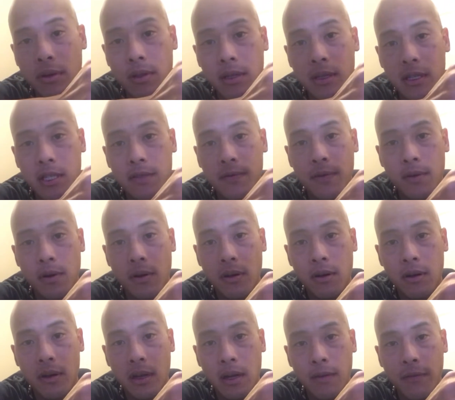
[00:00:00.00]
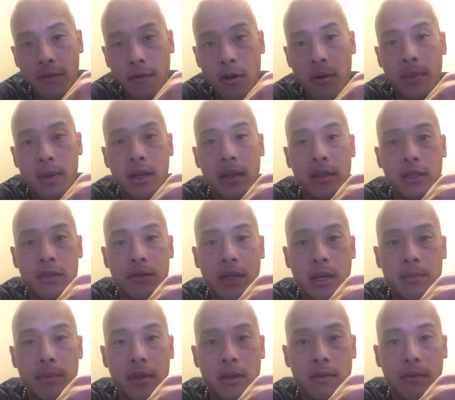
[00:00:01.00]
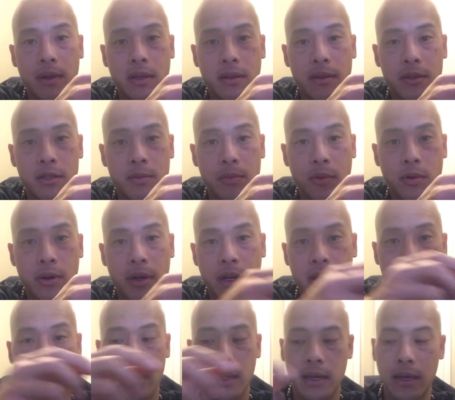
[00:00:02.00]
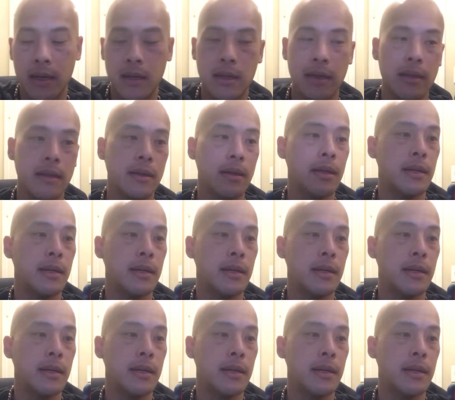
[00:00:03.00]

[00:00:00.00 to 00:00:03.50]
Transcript: these for a 4-mile treadmill run this morning, and